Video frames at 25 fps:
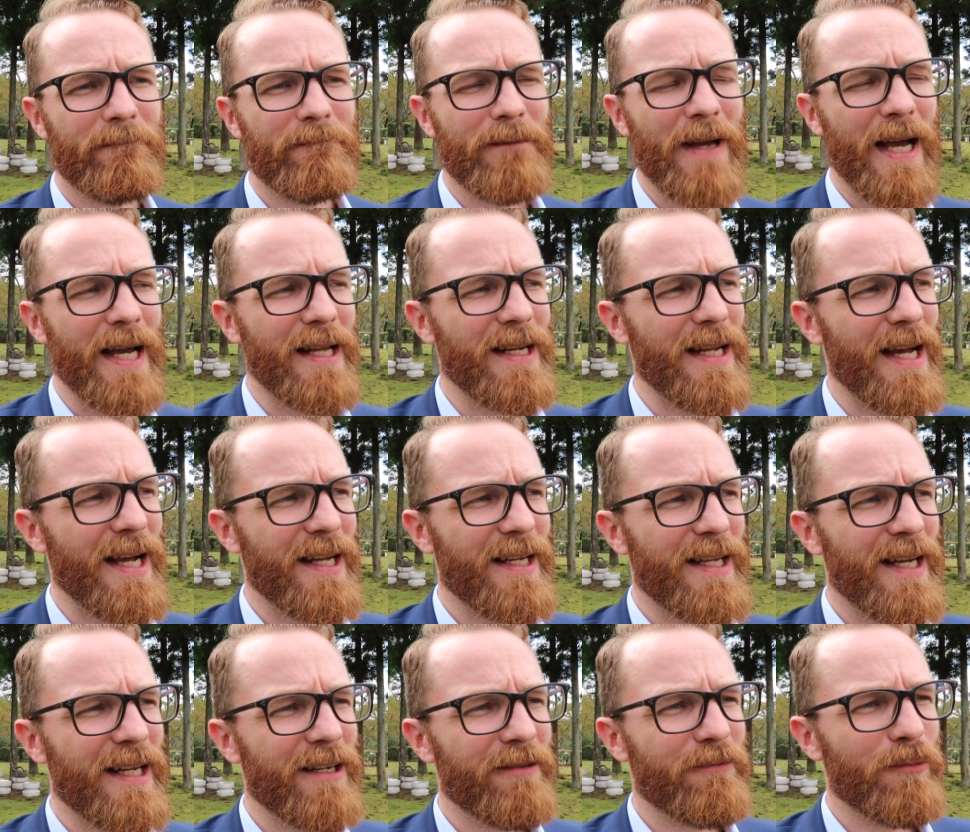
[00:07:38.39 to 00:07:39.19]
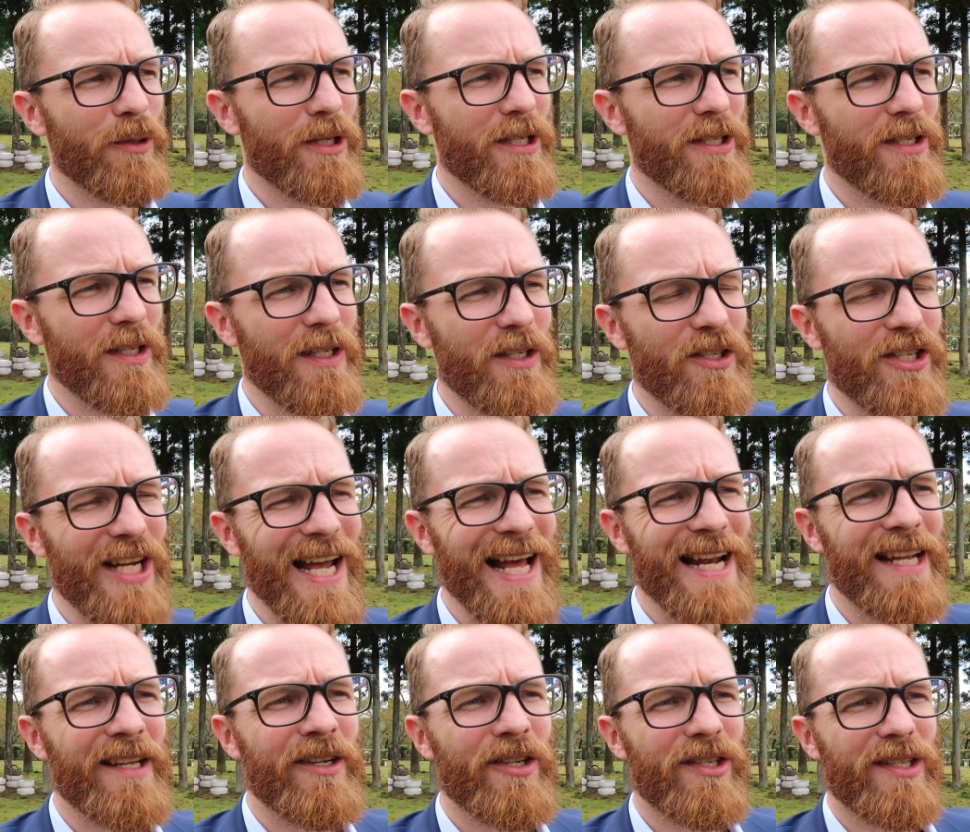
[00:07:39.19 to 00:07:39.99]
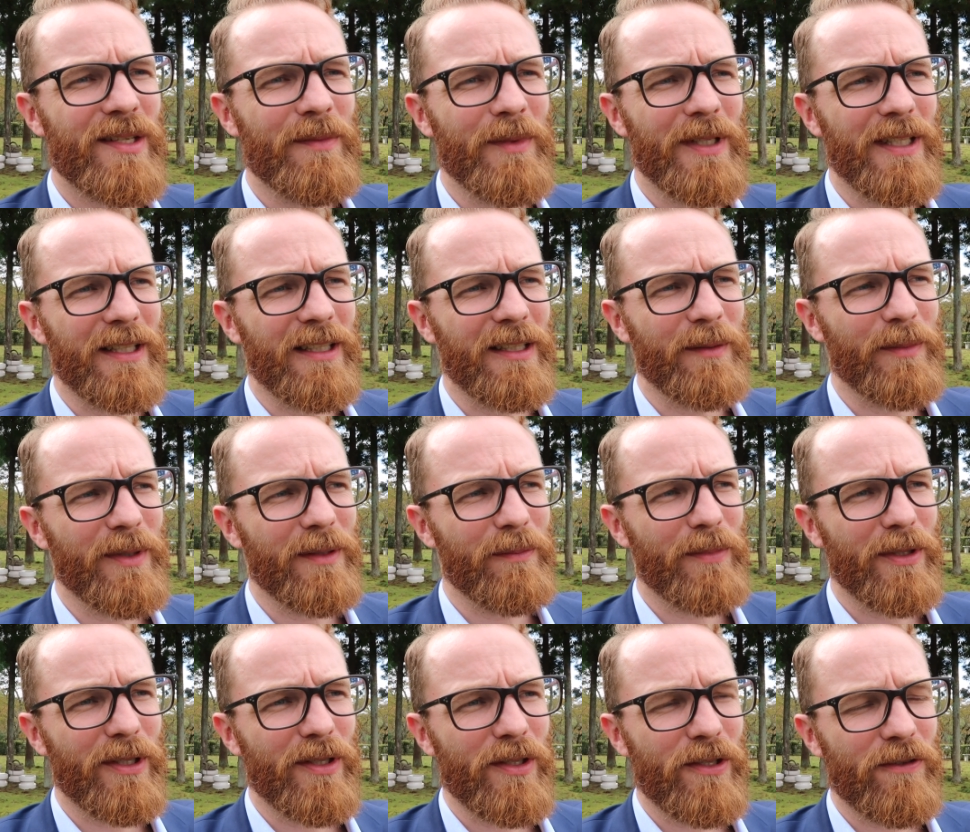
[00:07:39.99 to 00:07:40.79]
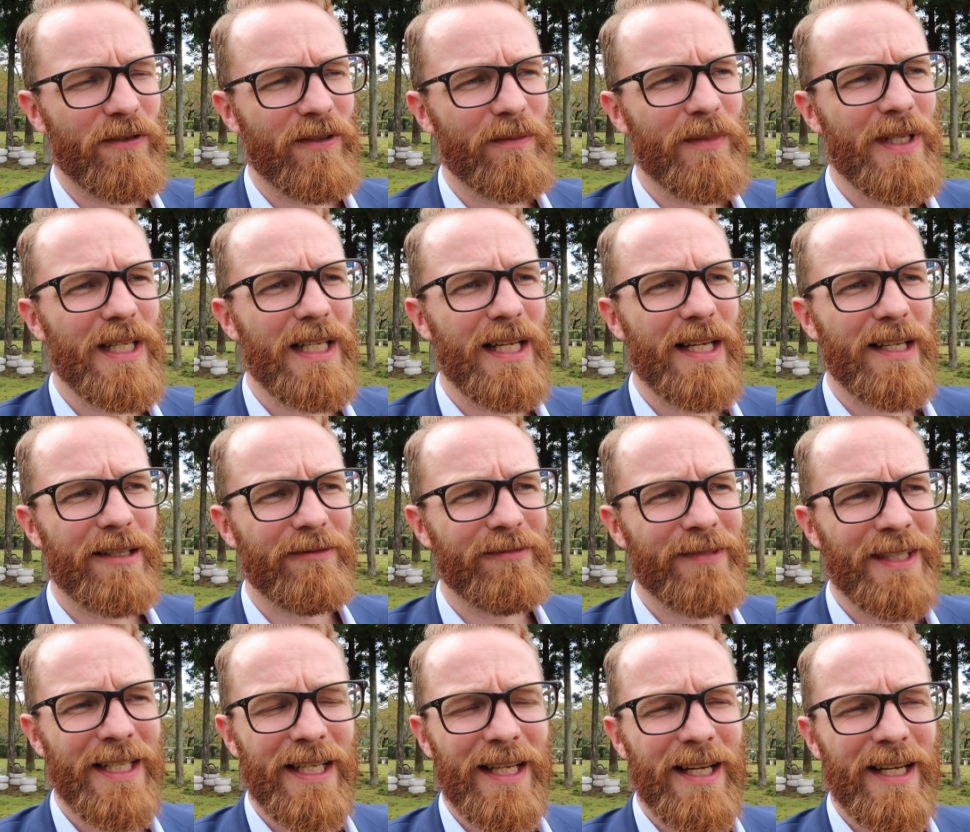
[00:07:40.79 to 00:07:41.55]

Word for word: I, I, kind of wanted to challenge them a little bit because for me, like